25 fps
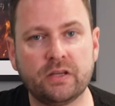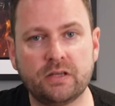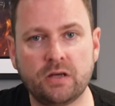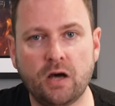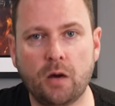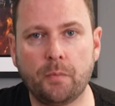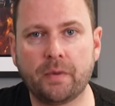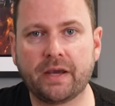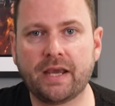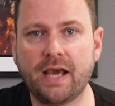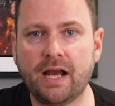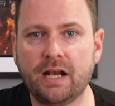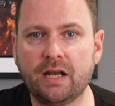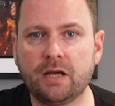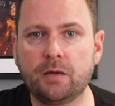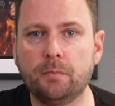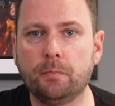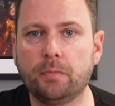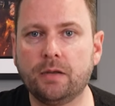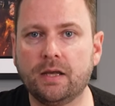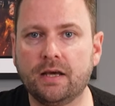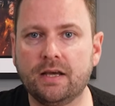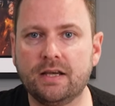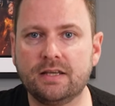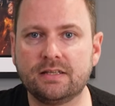the Dark Mechanicum
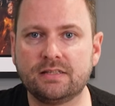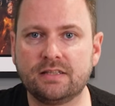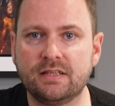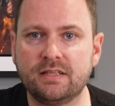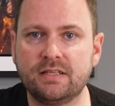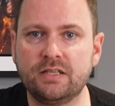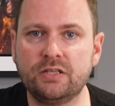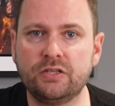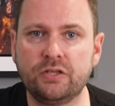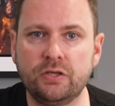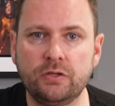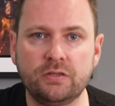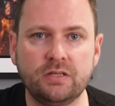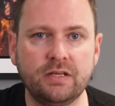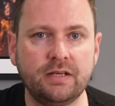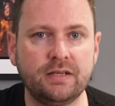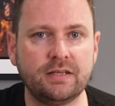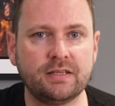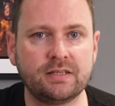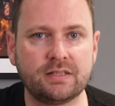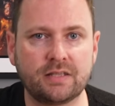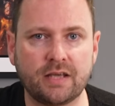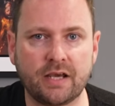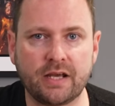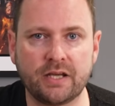players, this is usually the
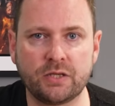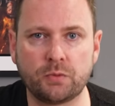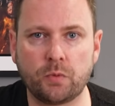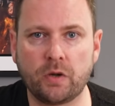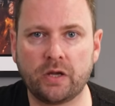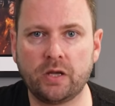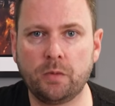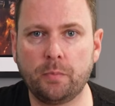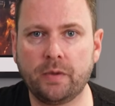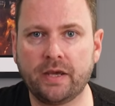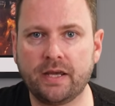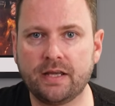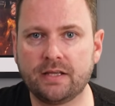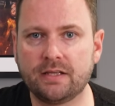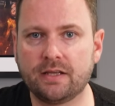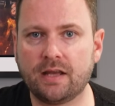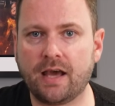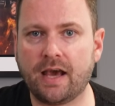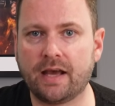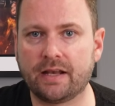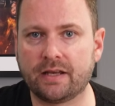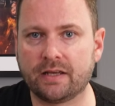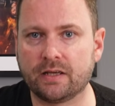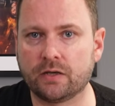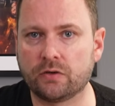stage where you begin
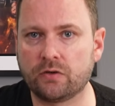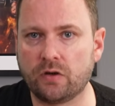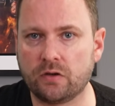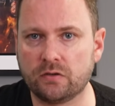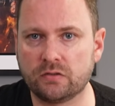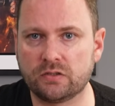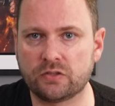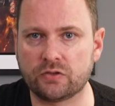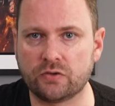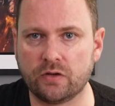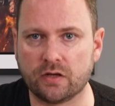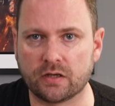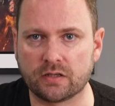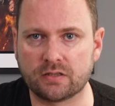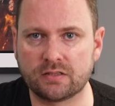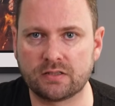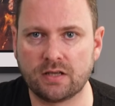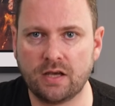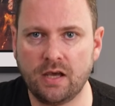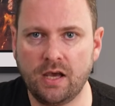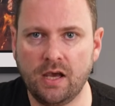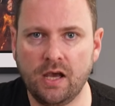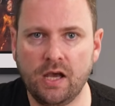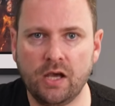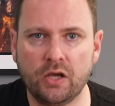adding constructs,
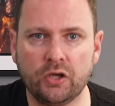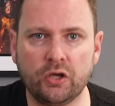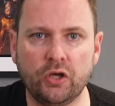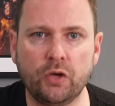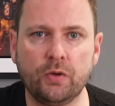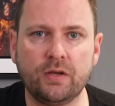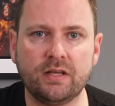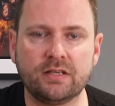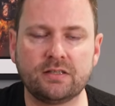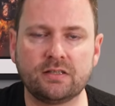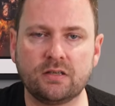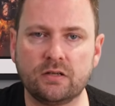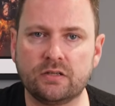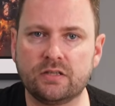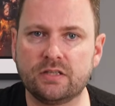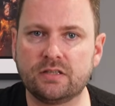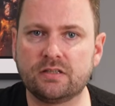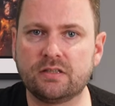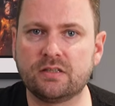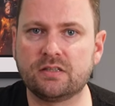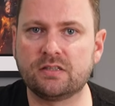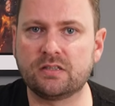units such as the